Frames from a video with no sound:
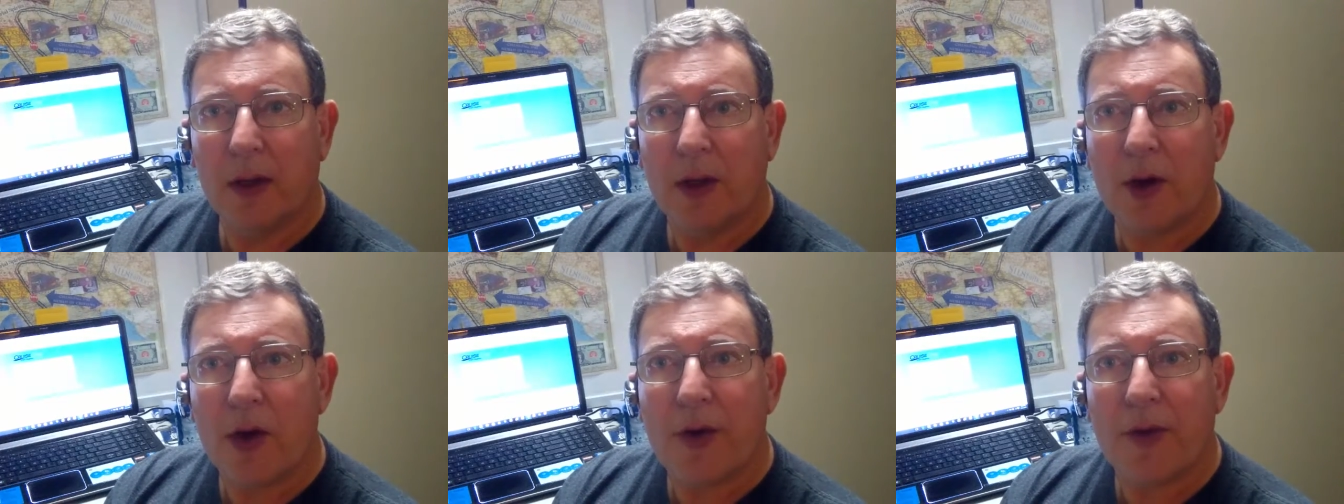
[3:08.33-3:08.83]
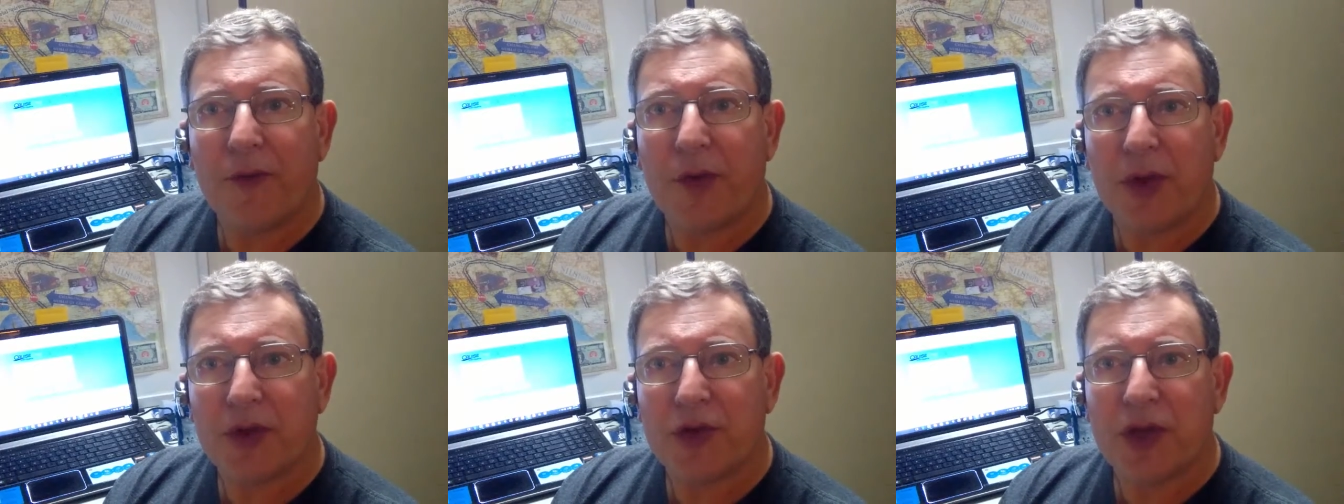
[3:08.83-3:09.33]
You know, if
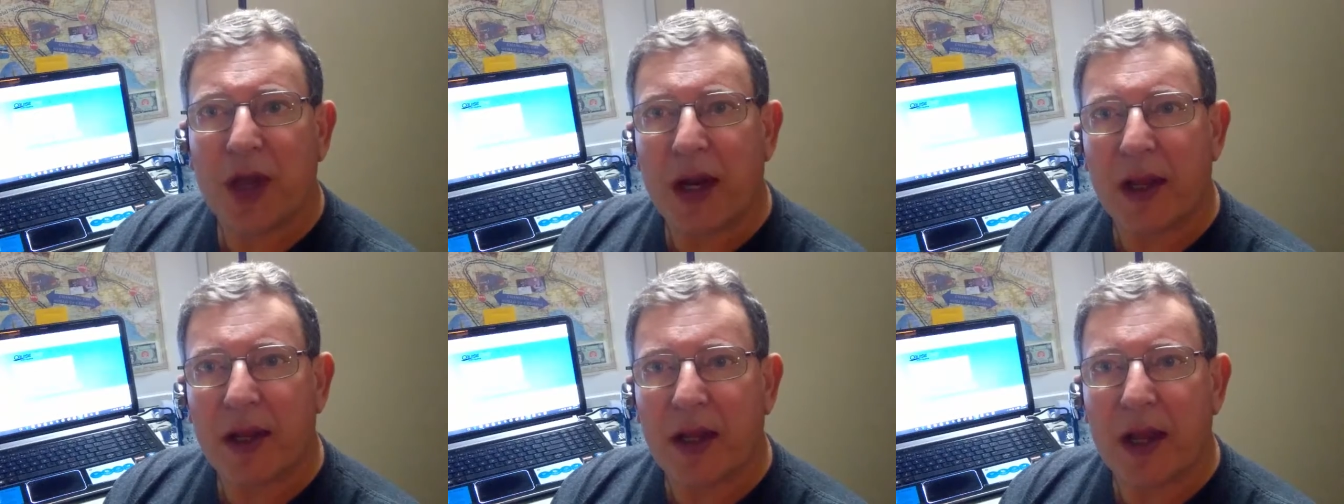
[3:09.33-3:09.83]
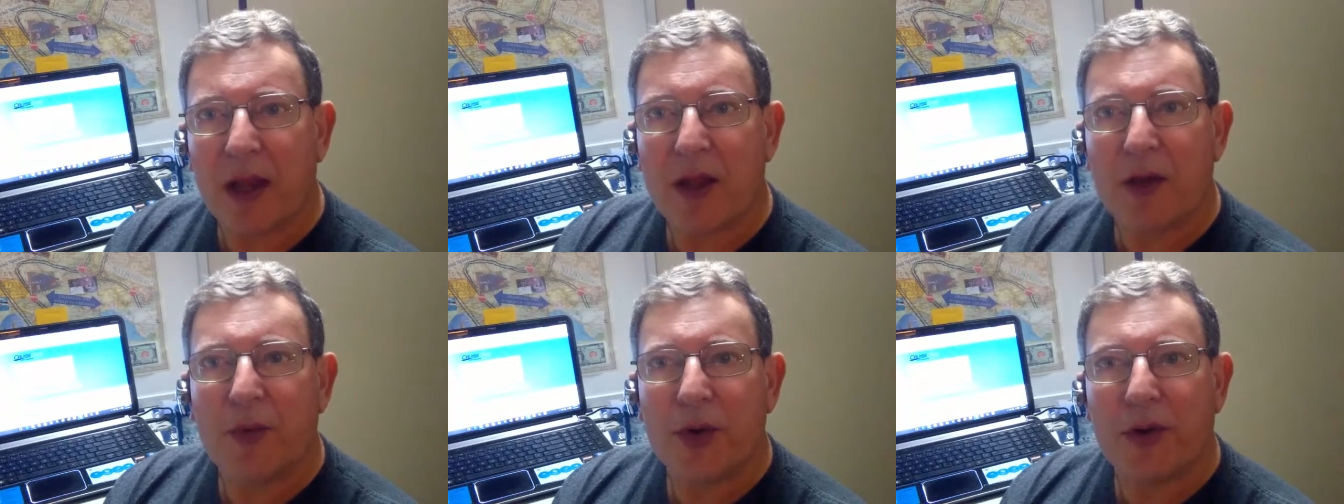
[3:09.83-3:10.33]
it's getting
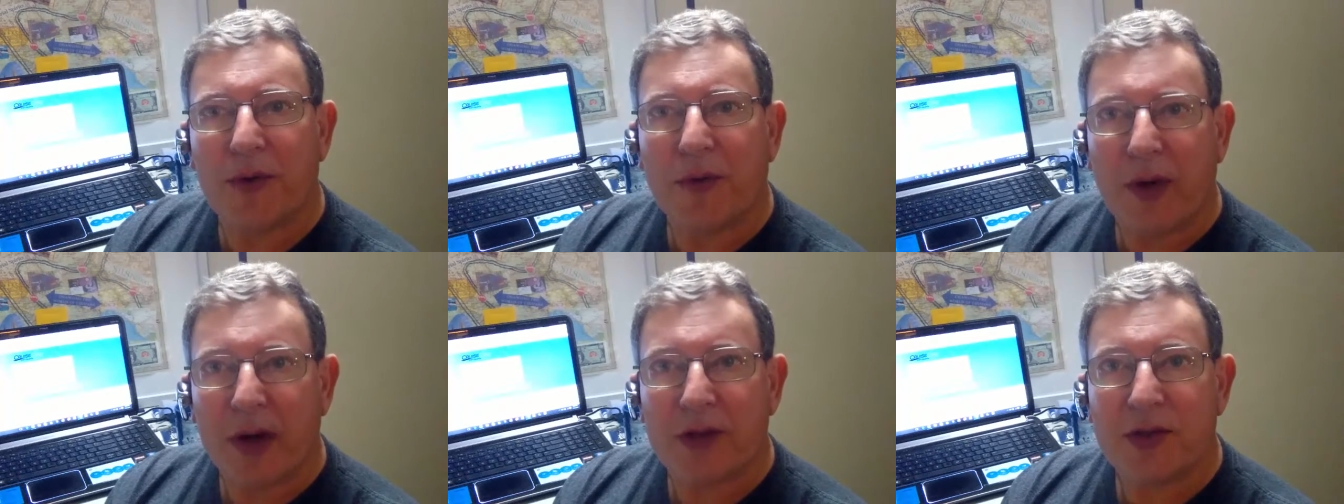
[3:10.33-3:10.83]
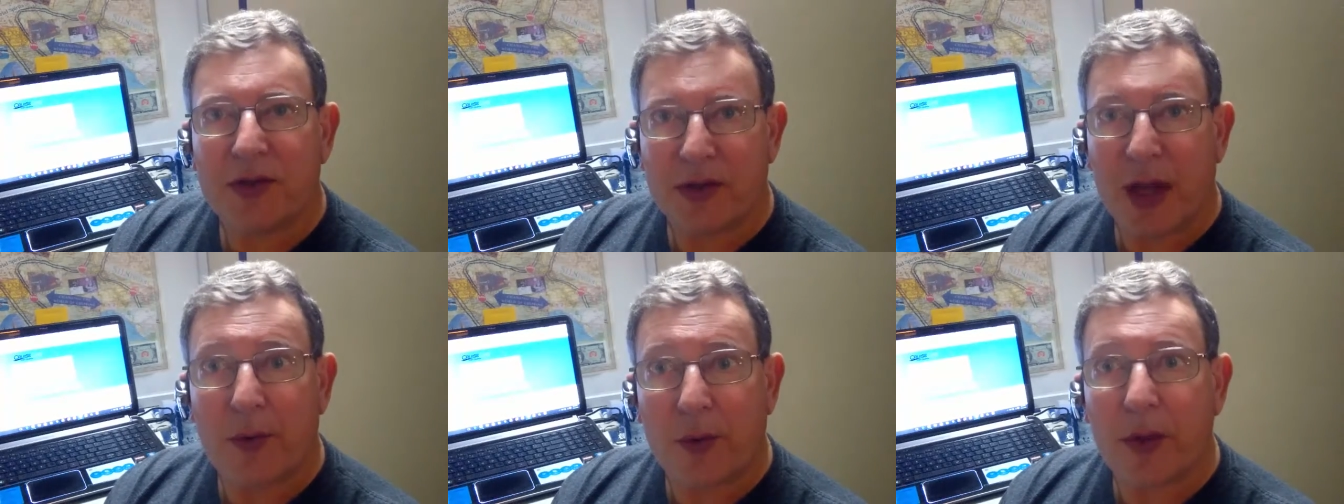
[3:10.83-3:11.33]
together with your friends, if
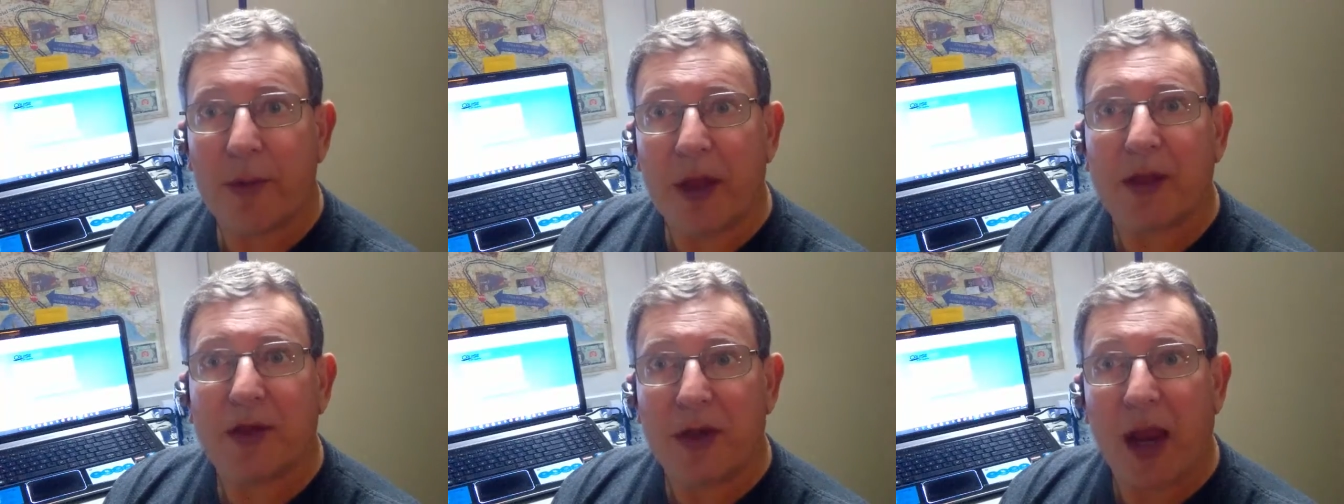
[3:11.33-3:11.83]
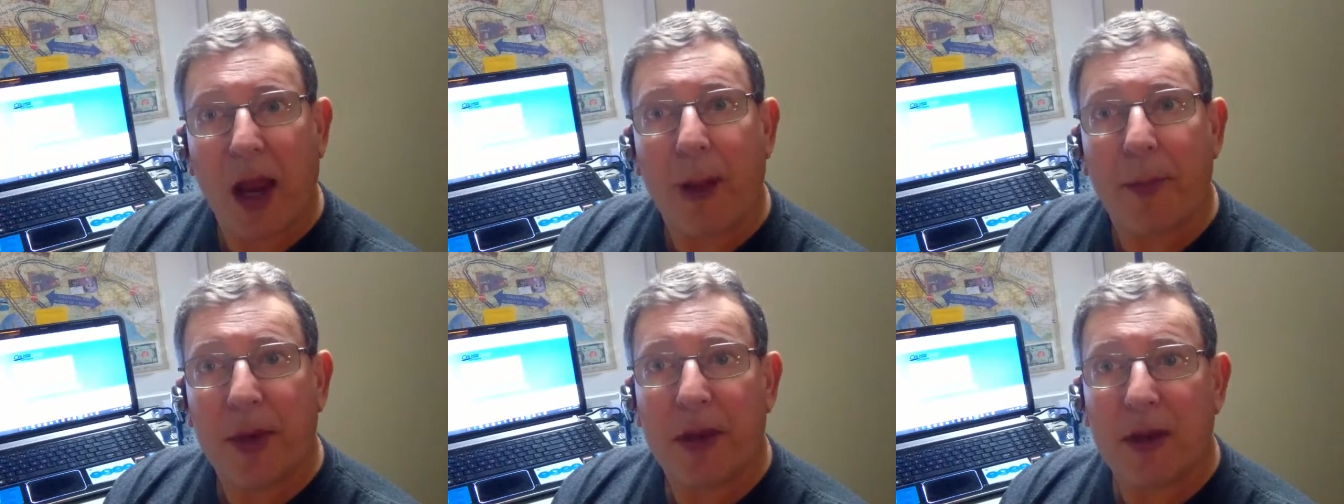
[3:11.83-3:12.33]
that really makes you
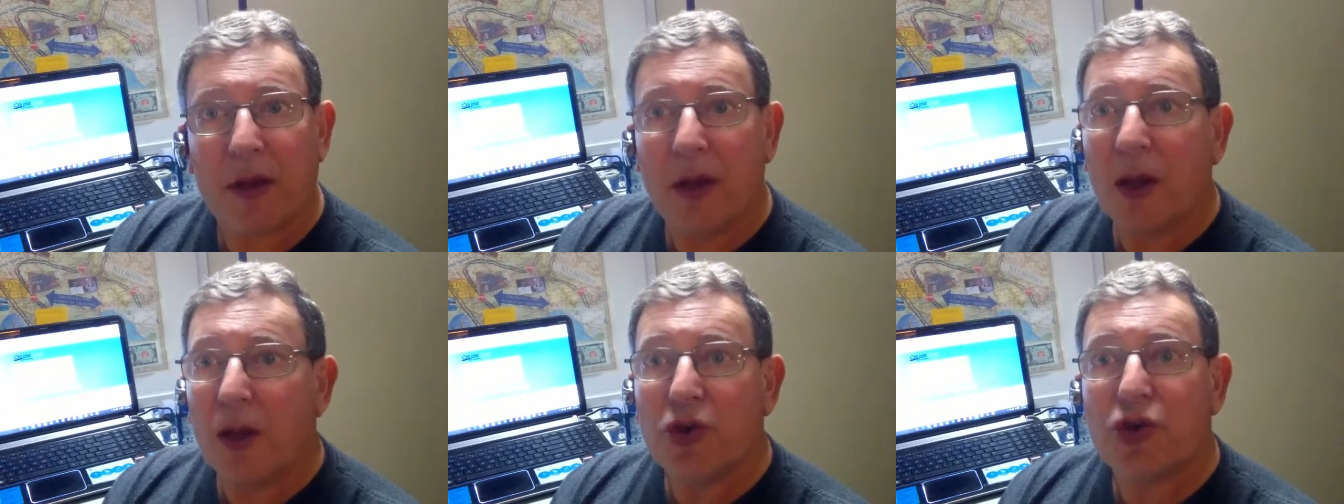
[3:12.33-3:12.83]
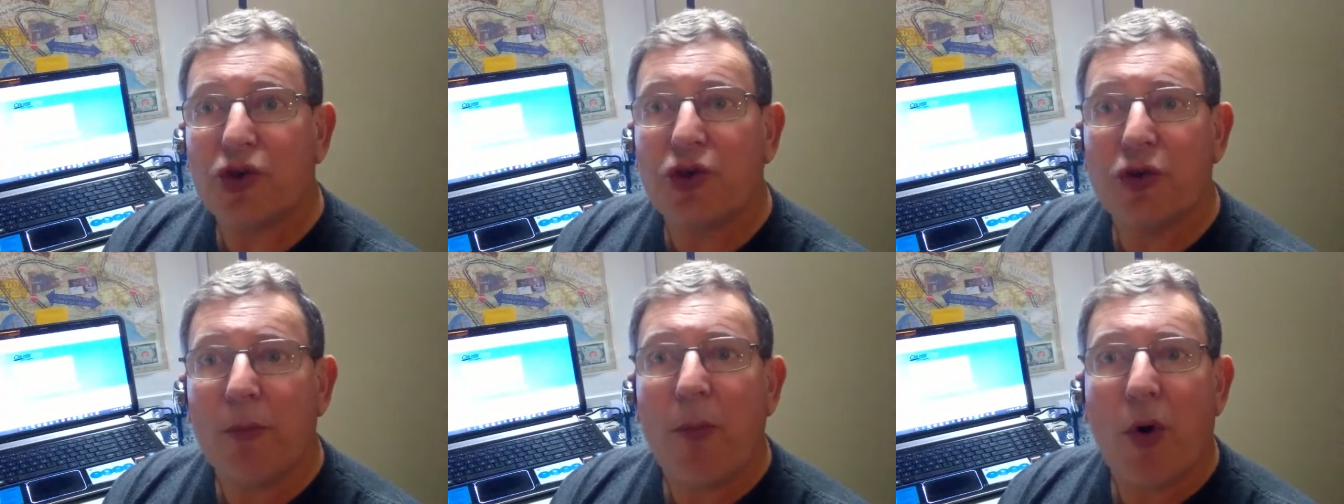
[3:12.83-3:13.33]
happy, then you should
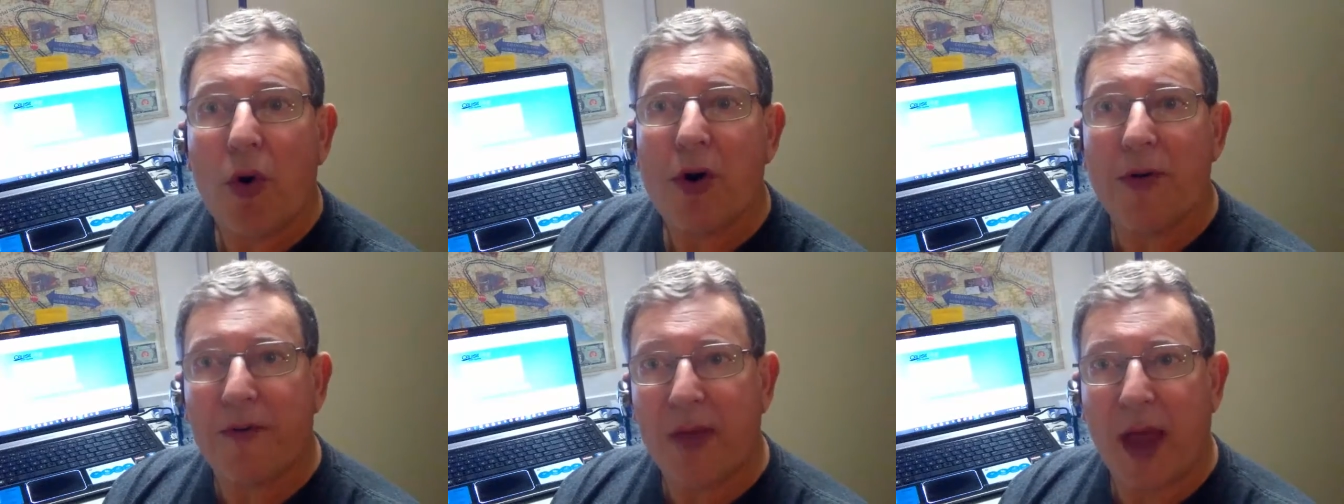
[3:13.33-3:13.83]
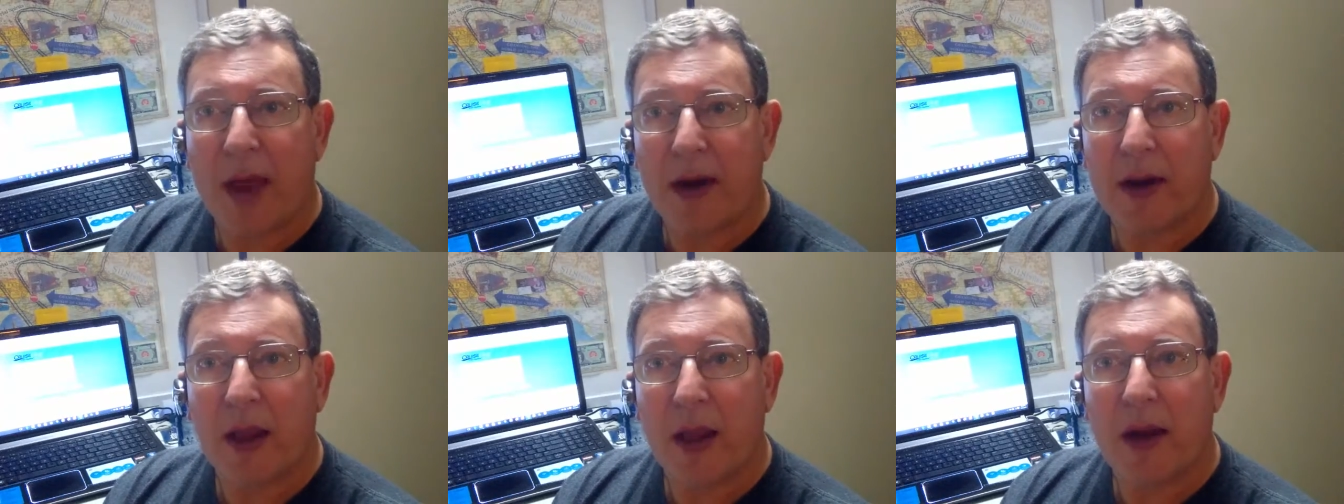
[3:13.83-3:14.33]
do more of that
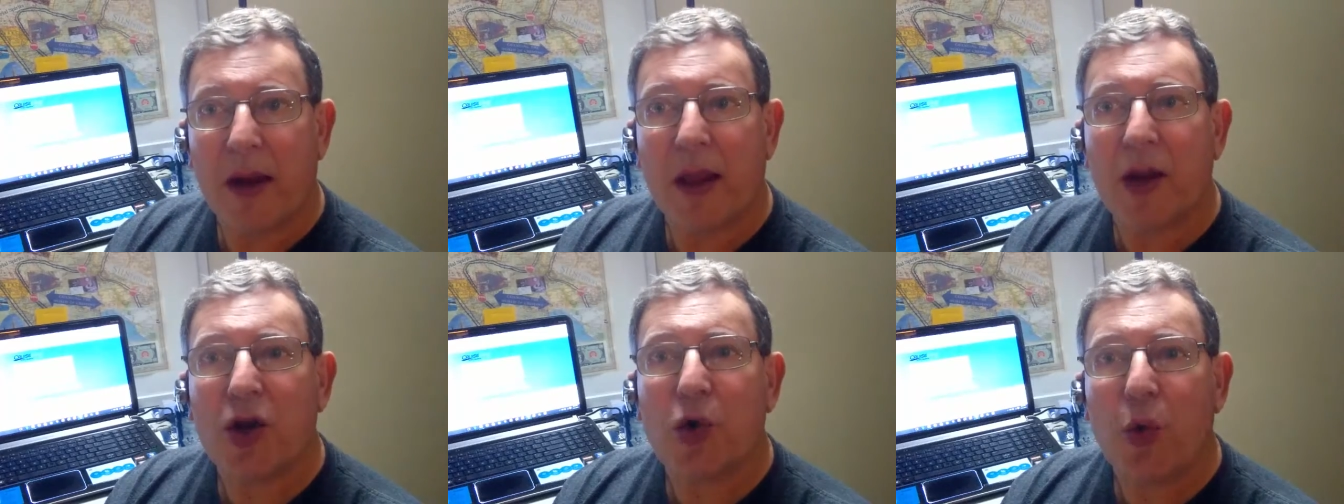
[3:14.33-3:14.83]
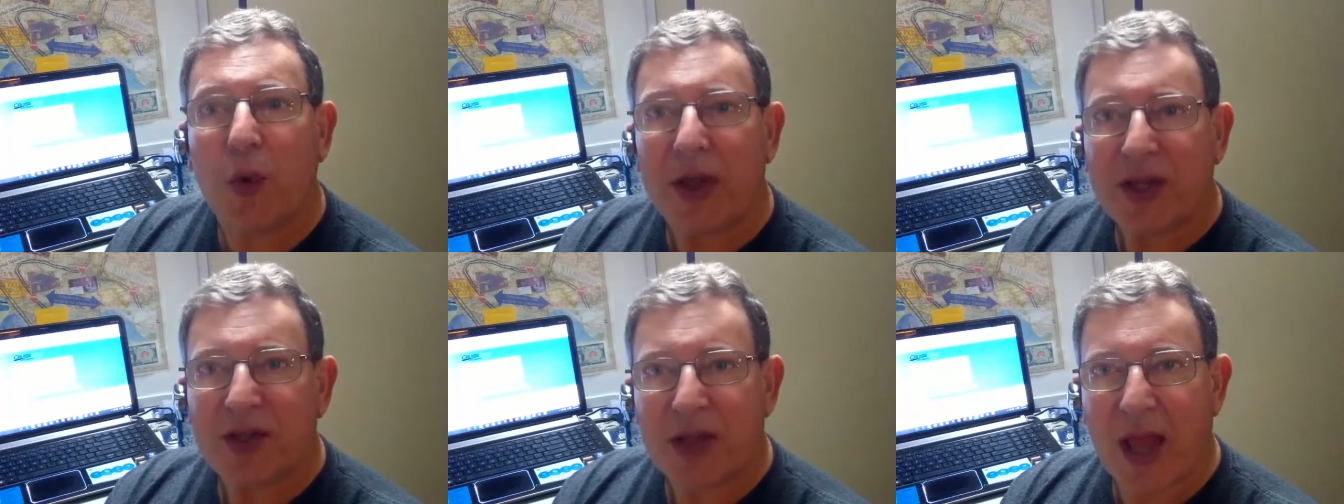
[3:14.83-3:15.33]
and
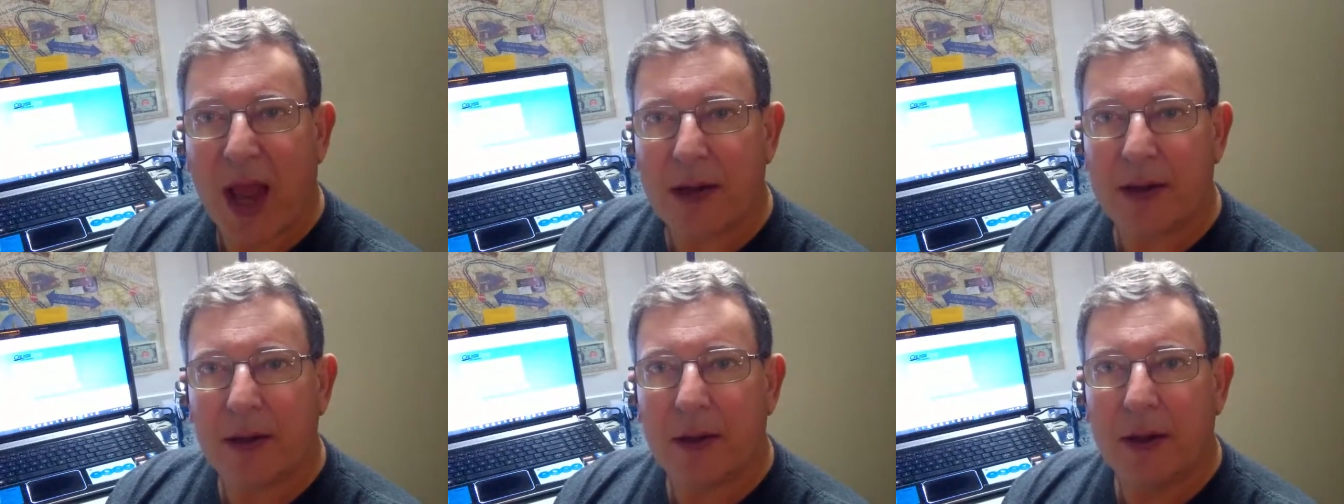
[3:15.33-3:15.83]
increase that.